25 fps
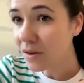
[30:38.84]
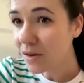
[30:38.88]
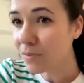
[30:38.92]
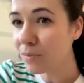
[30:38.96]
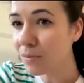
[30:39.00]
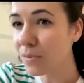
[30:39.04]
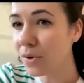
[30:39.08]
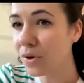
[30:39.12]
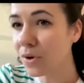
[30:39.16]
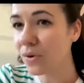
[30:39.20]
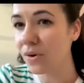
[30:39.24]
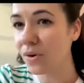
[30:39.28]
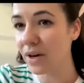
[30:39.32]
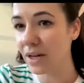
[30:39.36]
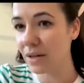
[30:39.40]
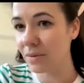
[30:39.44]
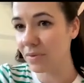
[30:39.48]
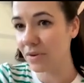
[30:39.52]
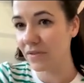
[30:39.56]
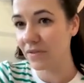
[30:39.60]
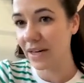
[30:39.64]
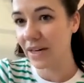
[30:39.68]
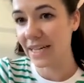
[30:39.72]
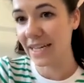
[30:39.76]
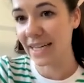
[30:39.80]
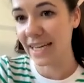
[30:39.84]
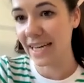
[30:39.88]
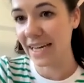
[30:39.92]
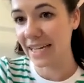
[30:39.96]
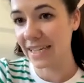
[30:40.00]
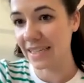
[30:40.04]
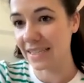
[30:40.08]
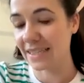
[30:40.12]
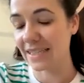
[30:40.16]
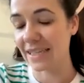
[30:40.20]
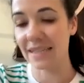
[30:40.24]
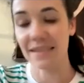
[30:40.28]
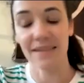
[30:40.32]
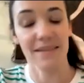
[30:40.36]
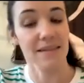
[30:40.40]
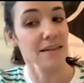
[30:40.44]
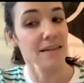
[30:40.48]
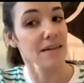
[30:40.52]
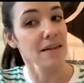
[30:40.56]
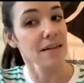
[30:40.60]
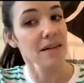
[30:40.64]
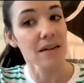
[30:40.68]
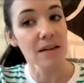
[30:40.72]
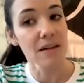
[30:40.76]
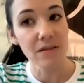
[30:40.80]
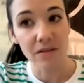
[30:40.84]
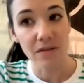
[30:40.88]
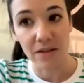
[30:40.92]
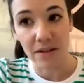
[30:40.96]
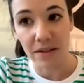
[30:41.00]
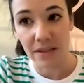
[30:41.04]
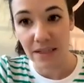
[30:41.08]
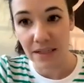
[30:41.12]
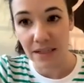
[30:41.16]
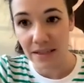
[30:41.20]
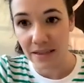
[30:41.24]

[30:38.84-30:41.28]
more in providing access for a